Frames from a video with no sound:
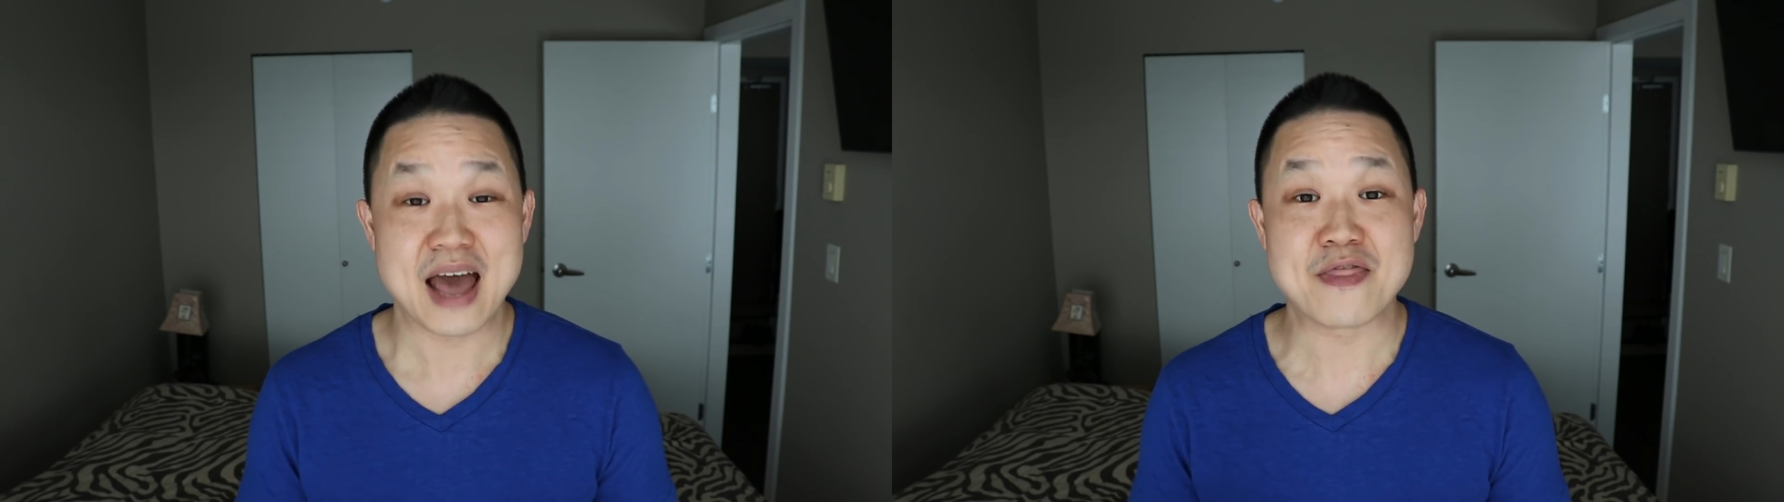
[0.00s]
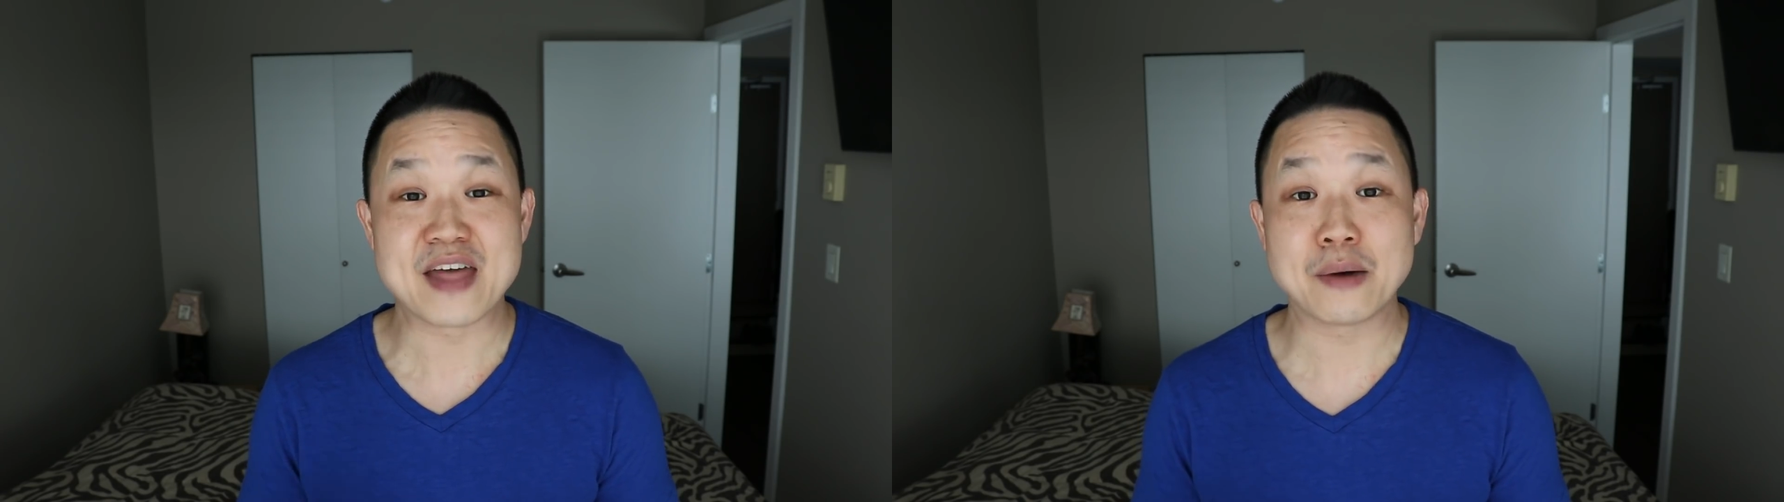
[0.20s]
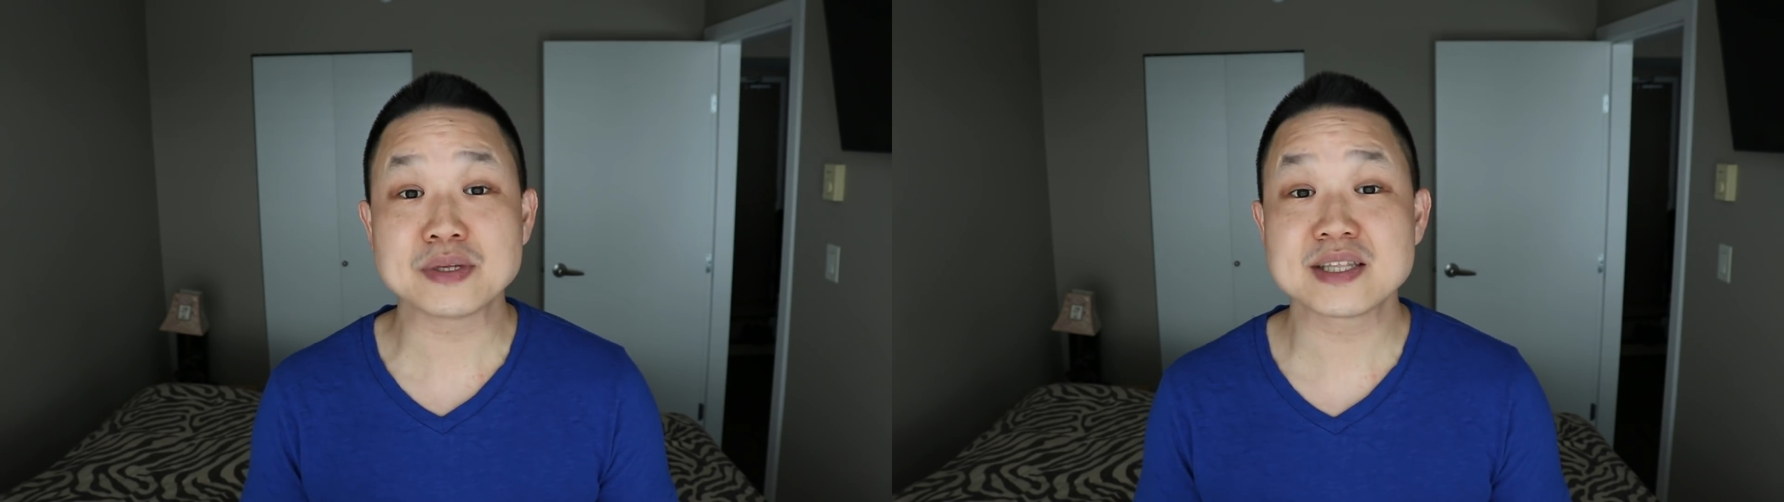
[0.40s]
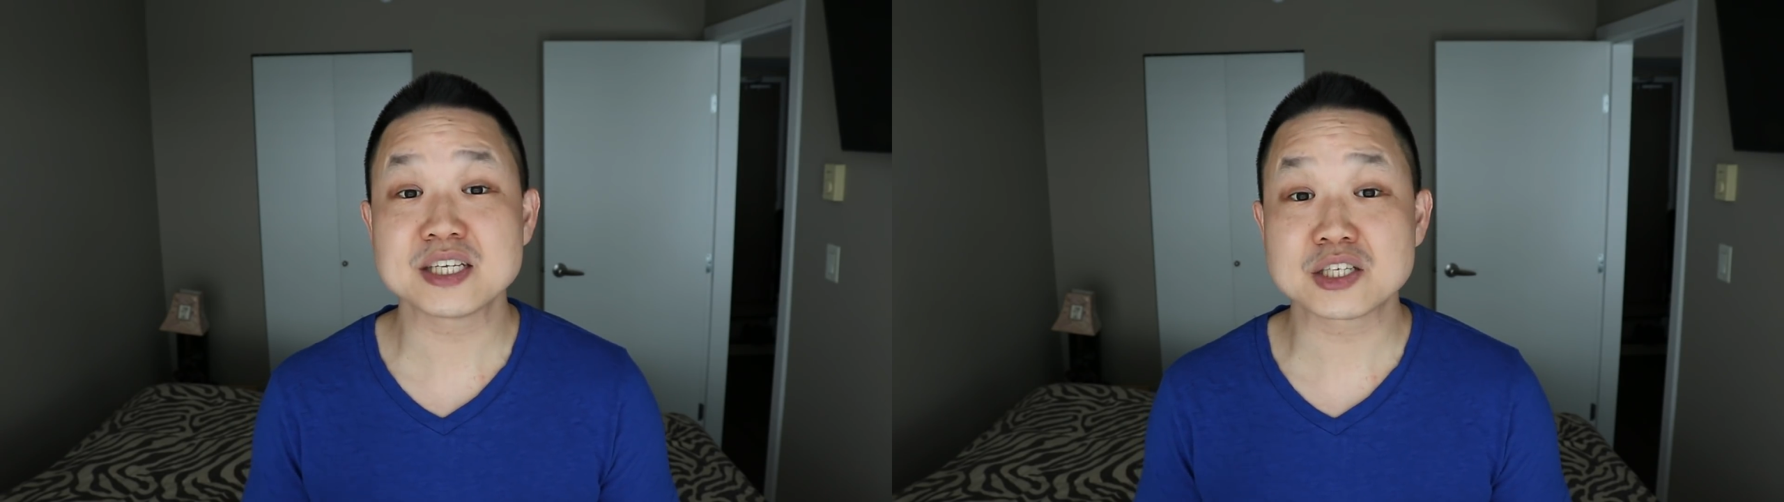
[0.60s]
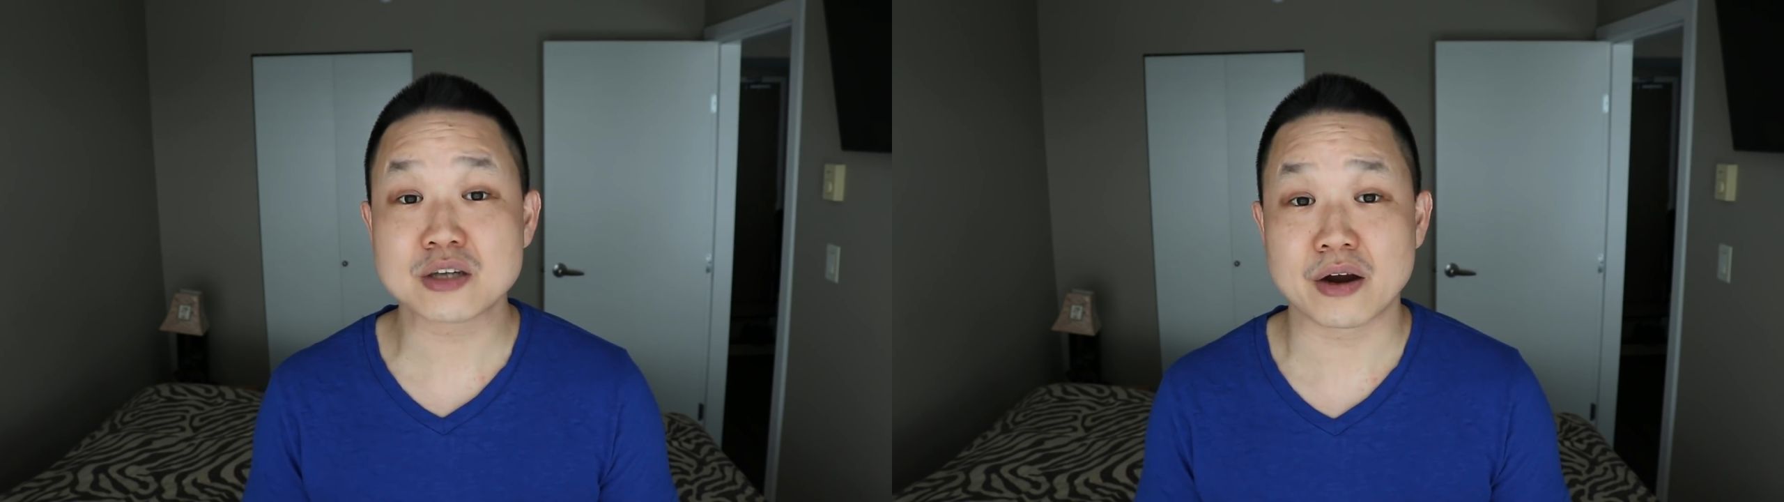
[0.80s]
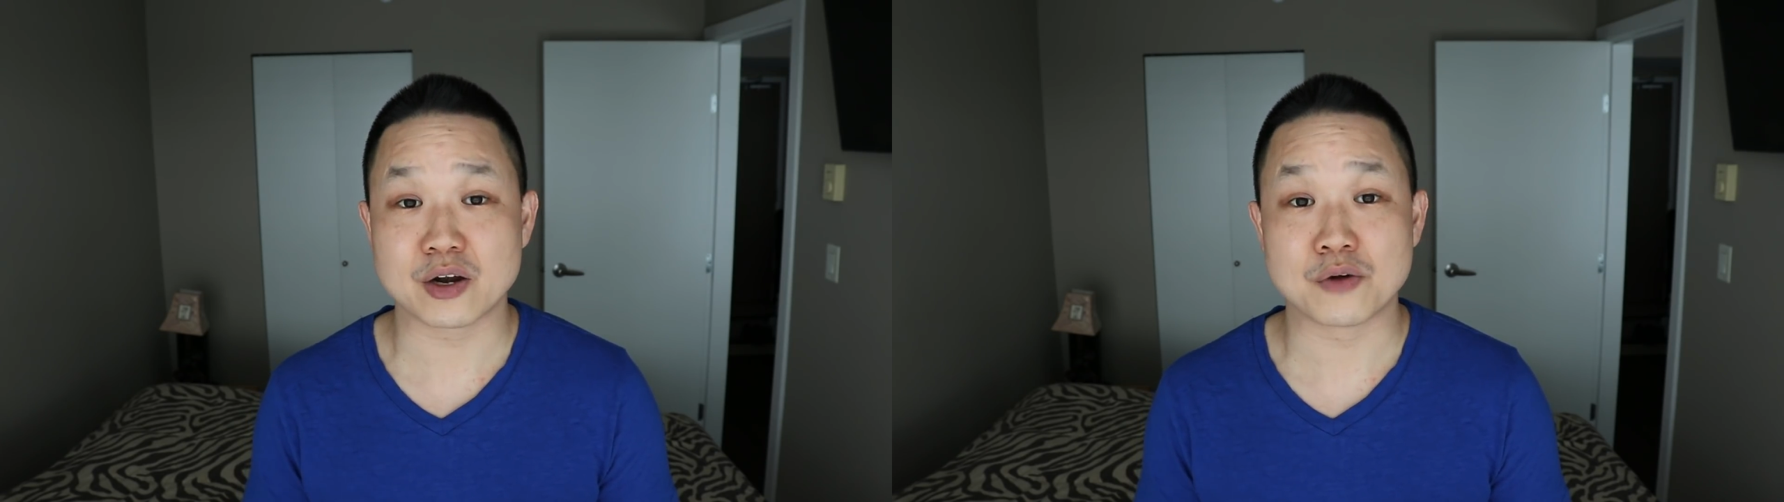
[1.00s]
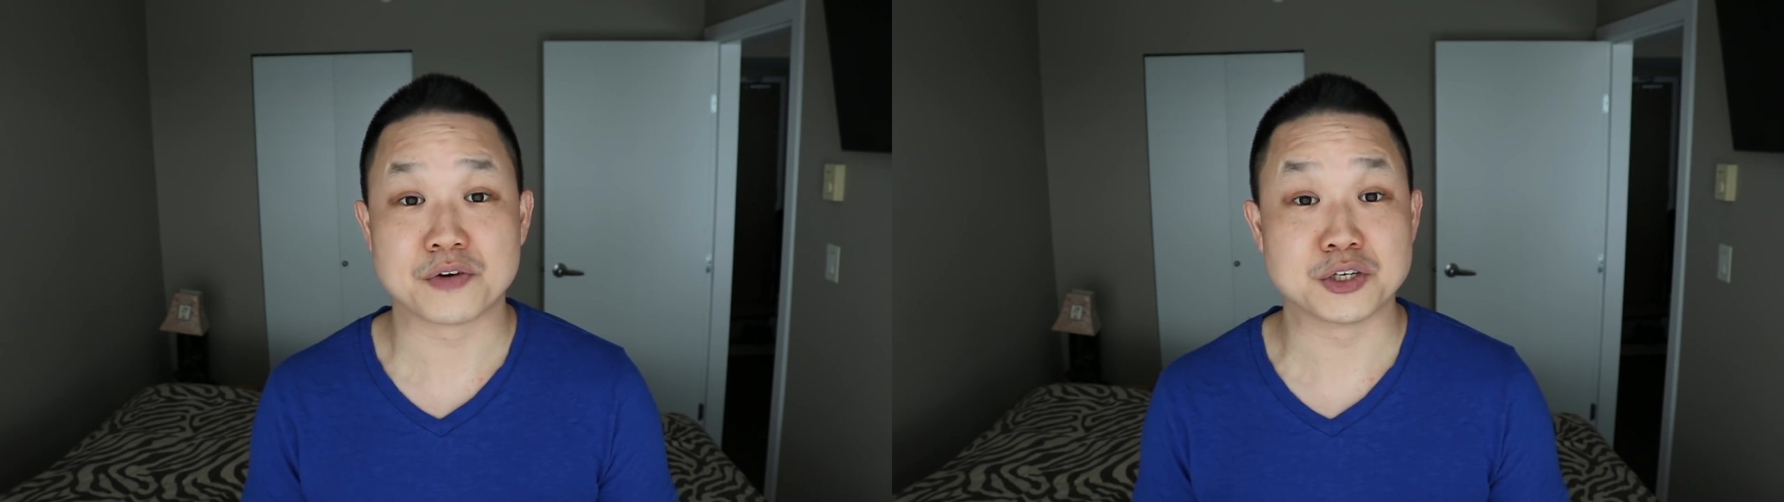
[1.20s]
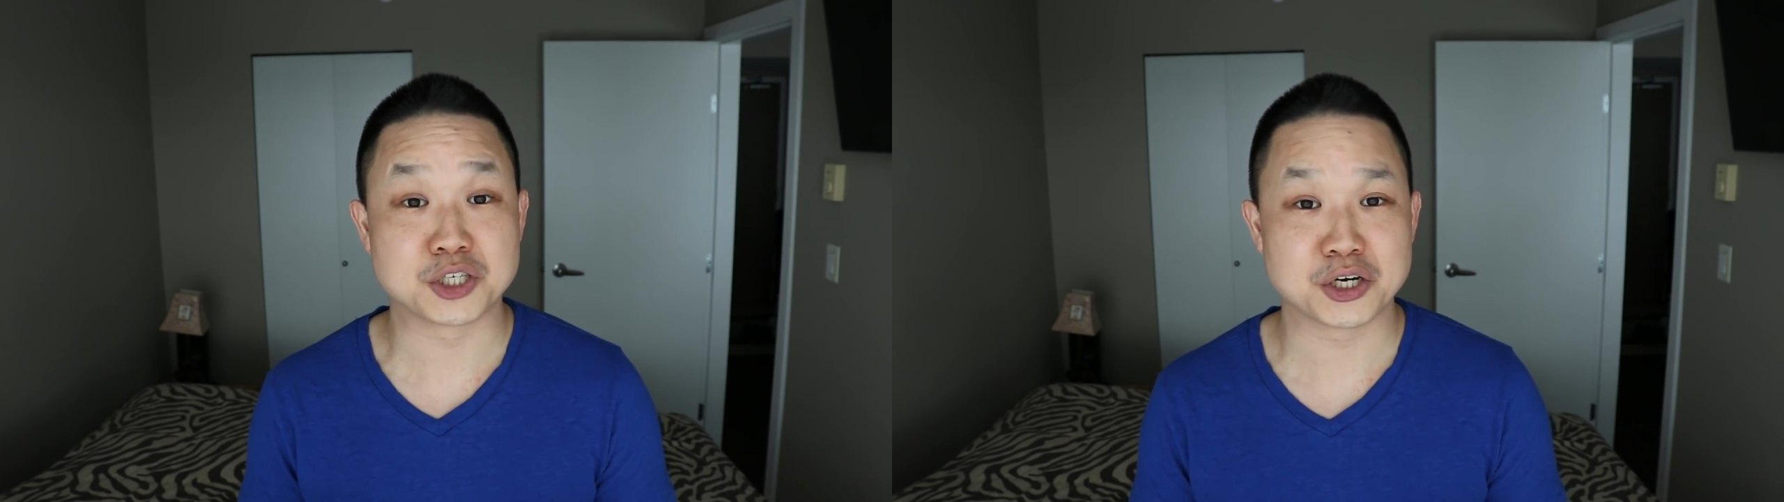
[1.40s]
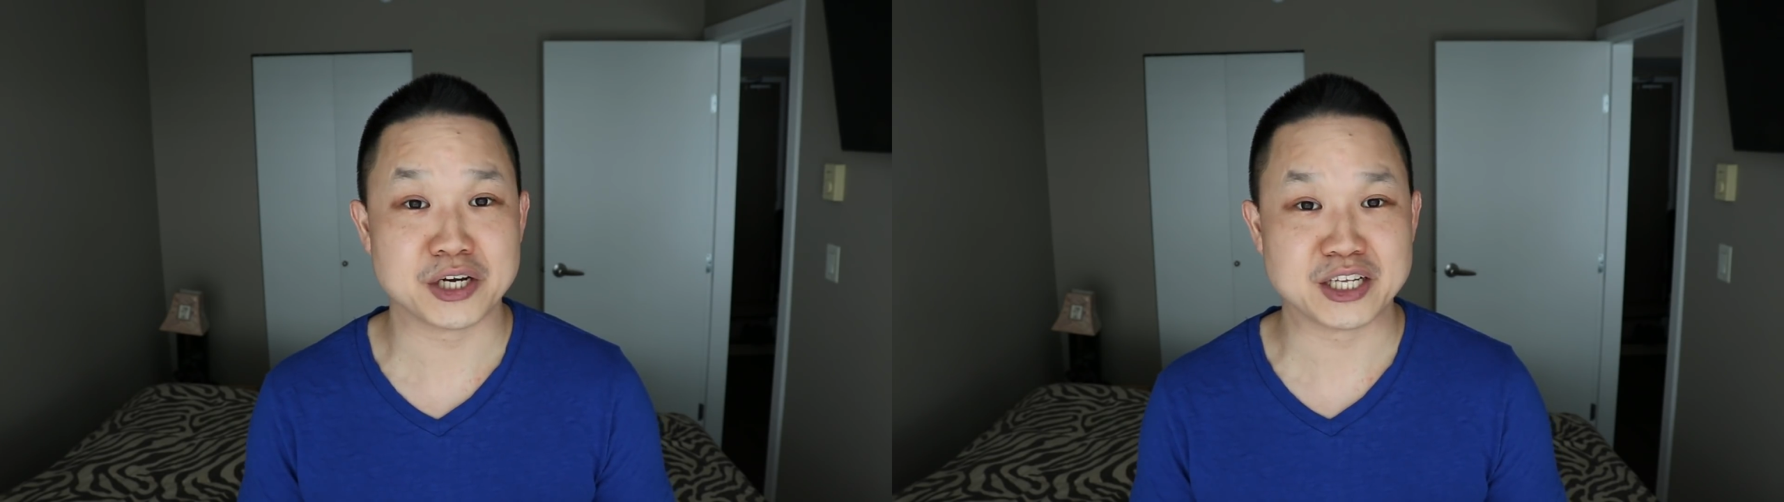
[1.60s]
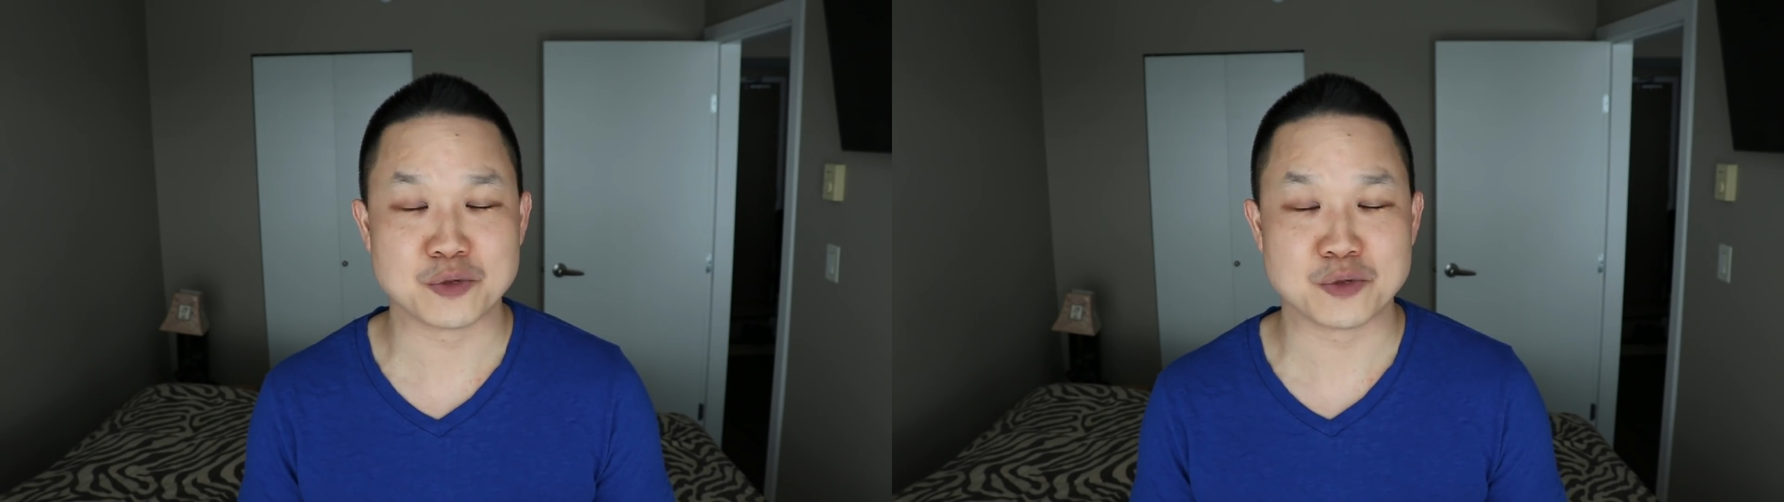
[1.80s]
and that was the start of her journey